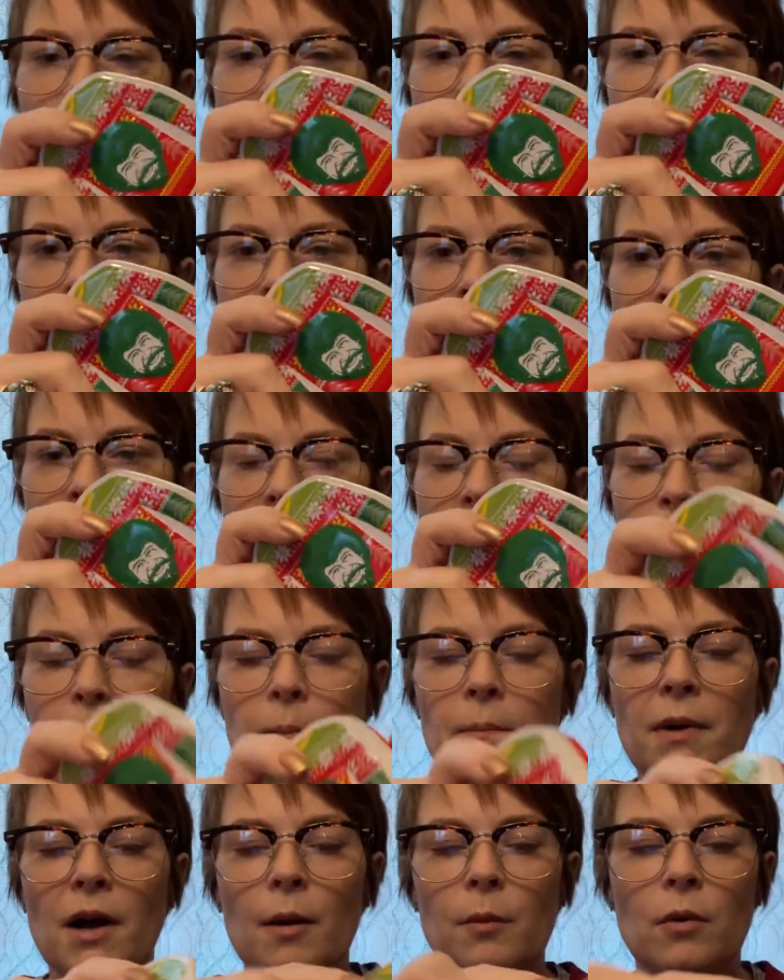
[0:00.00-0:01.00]
my
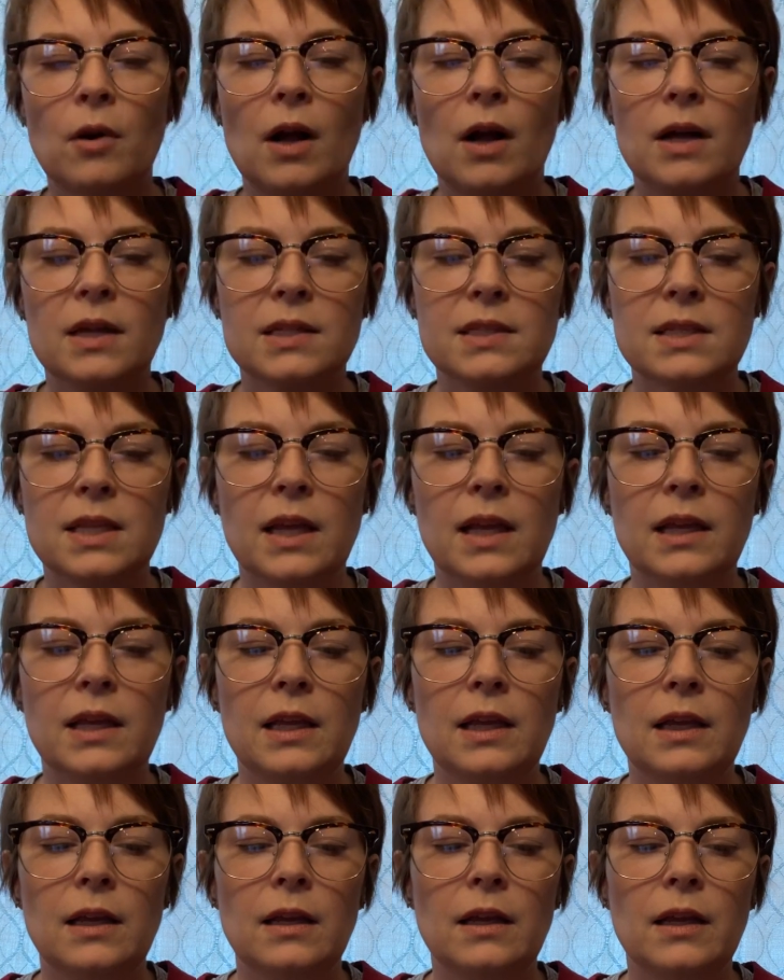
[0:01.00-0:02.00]
Bob Ross
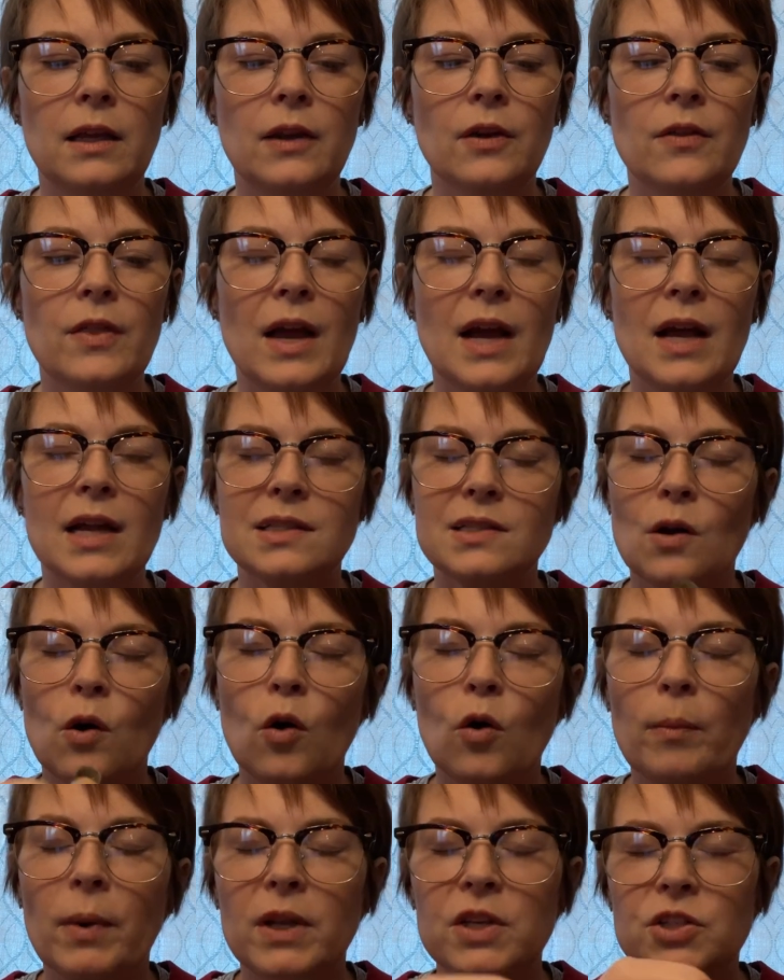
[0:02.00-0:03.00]
thingy here that has a
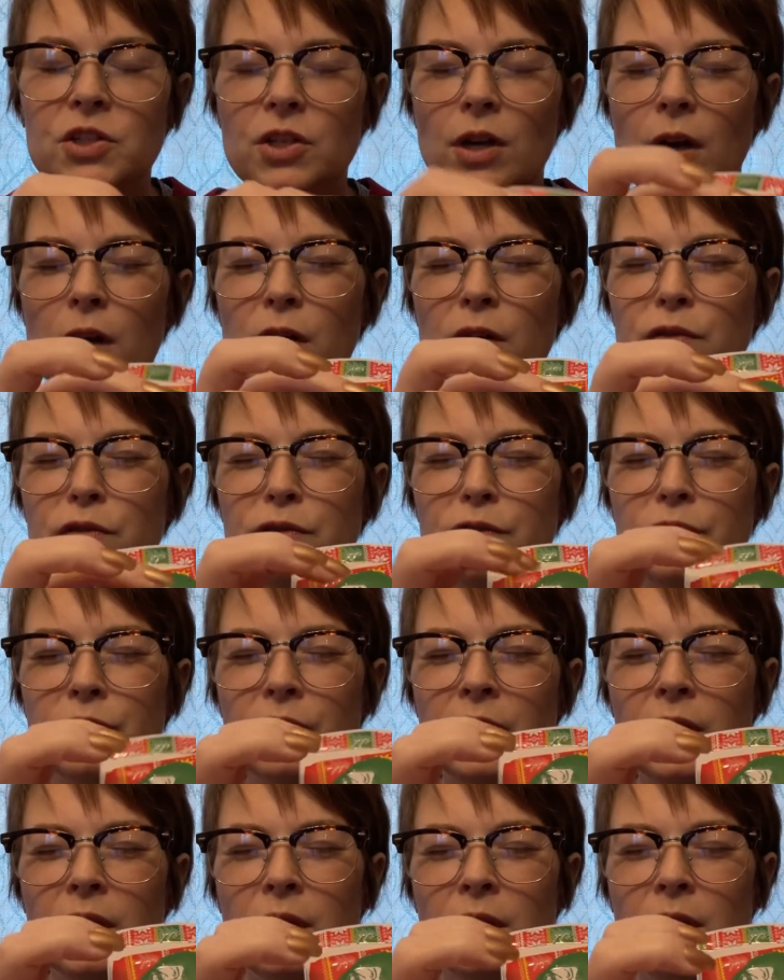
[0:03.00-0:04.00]
whole bunch of
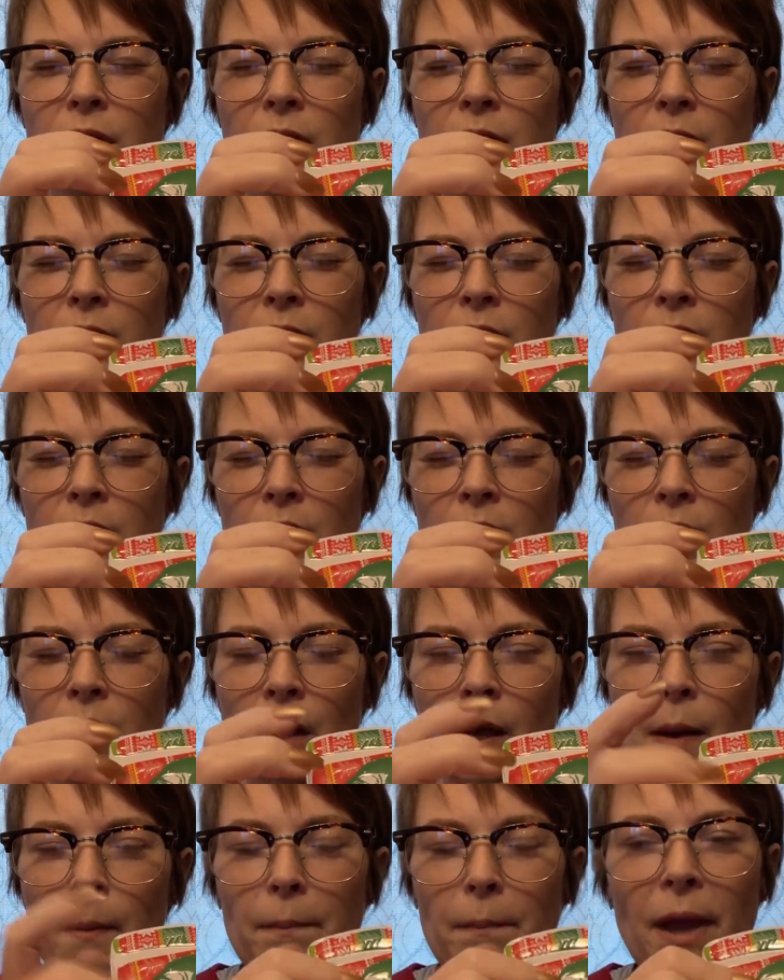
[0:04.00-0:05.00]

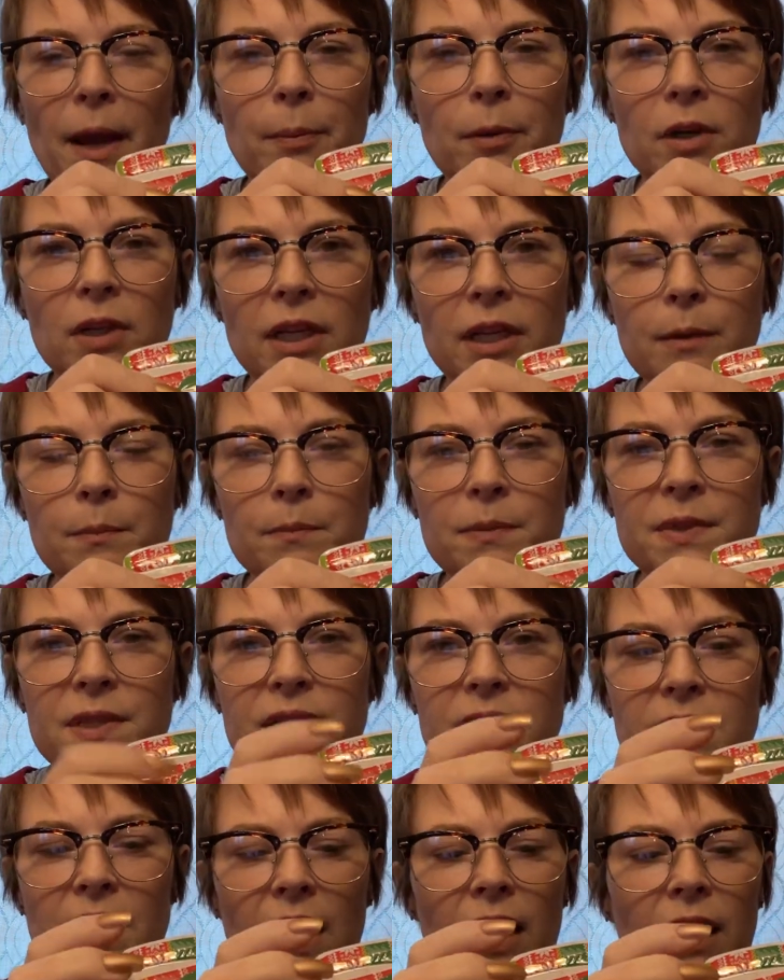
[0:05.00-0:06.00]
paper clips,
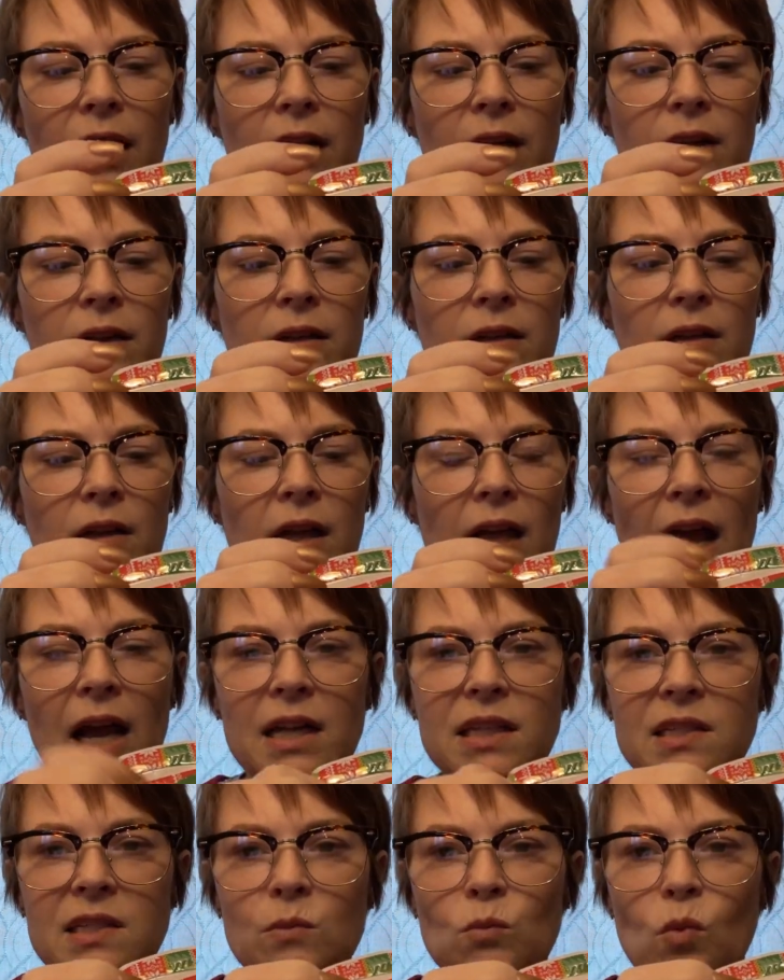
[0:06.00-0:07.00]
and it
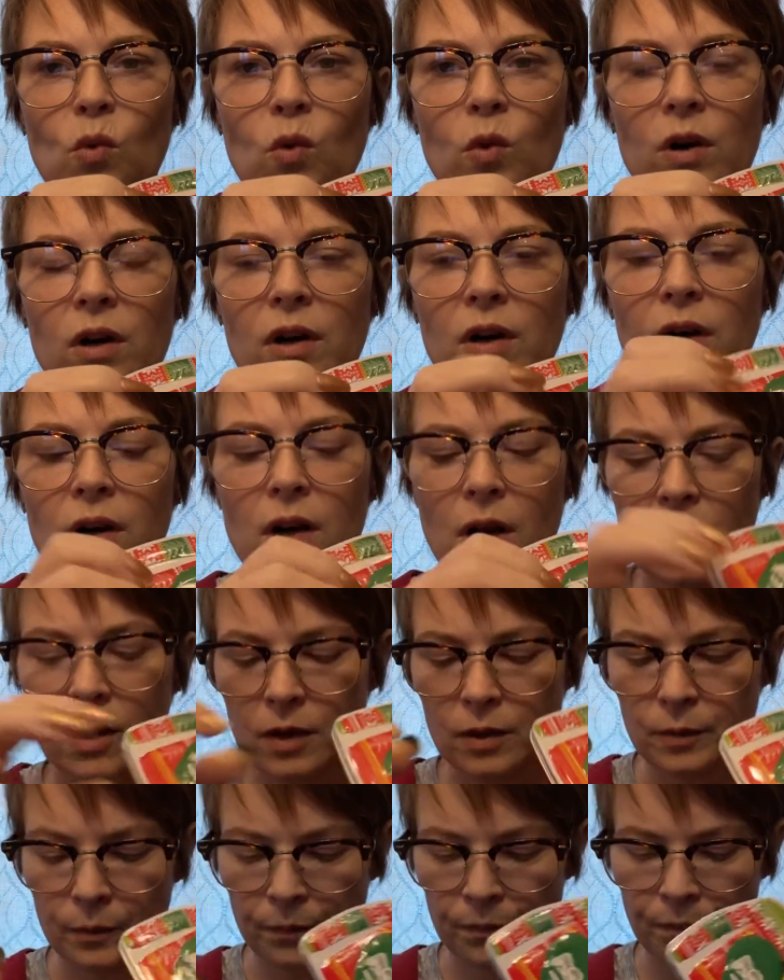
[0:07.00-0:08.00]
has more
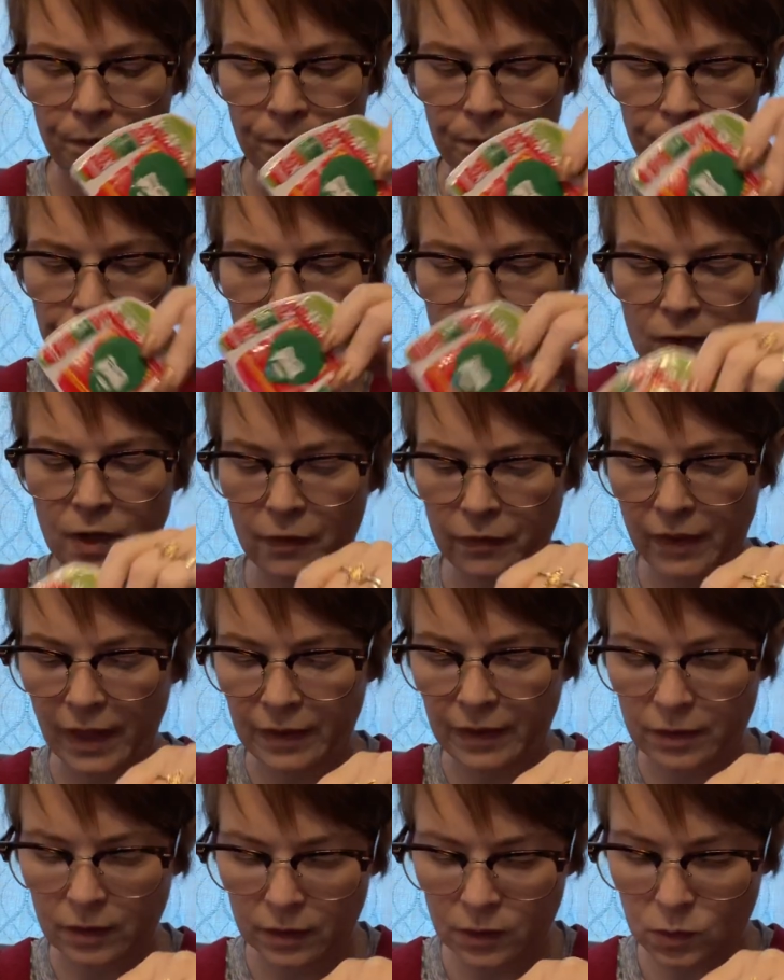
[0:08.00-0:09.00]
um, of
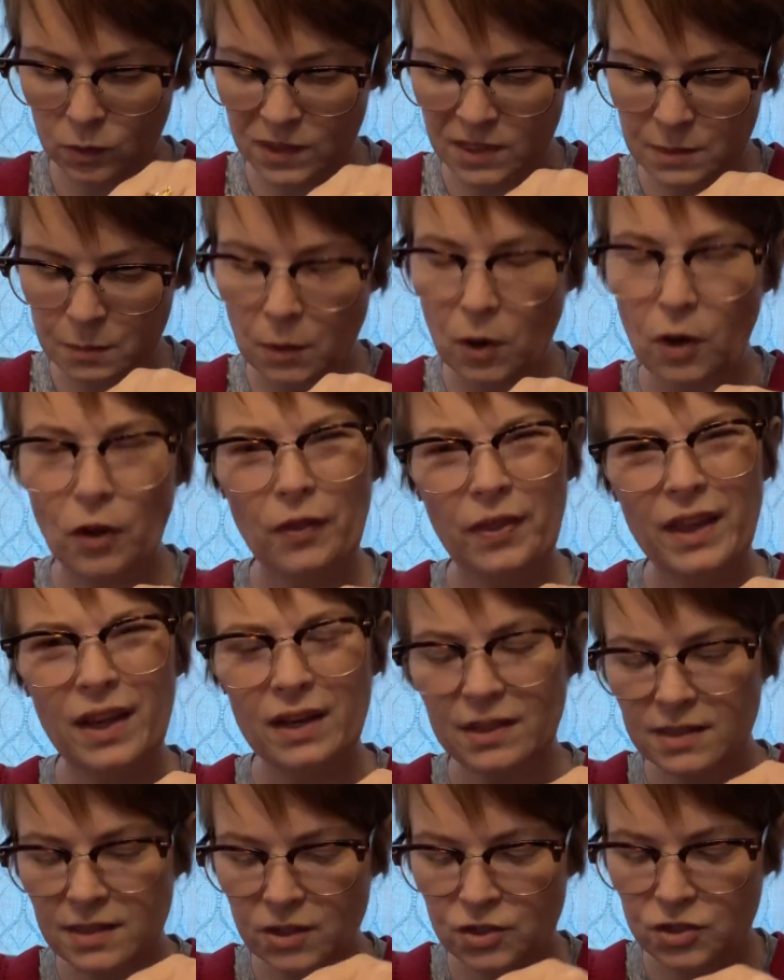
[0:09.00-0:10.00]
like the little small
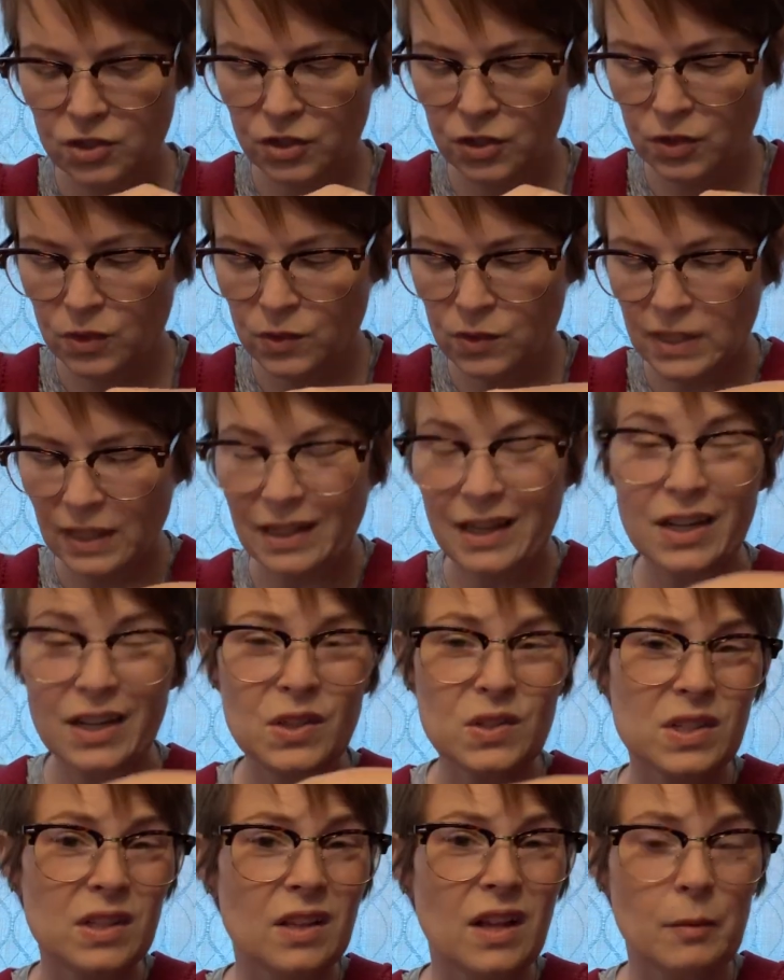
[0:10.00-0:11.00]
things that you use. Like I
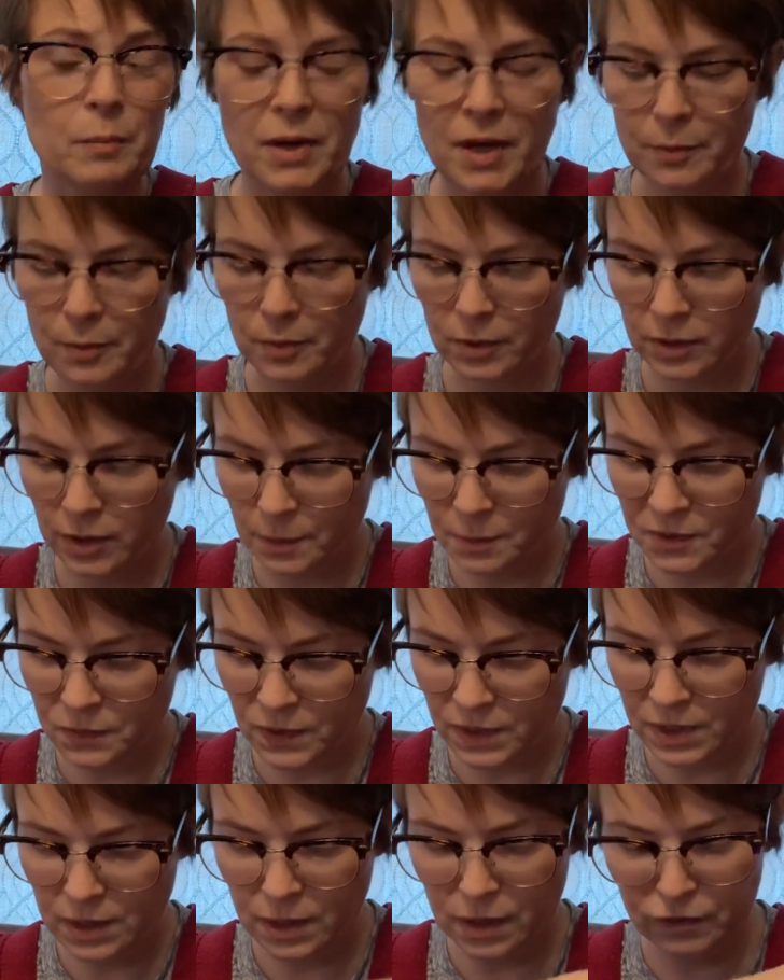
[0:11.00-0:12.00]
use a lot of paper clips for
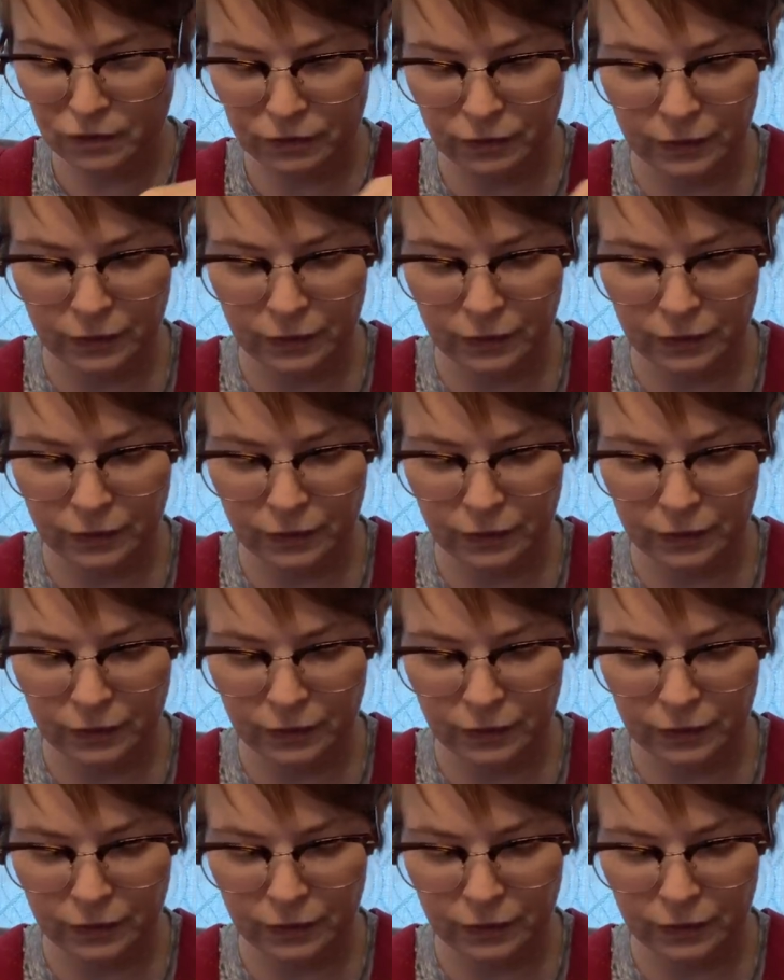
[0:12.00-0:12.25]
stuff.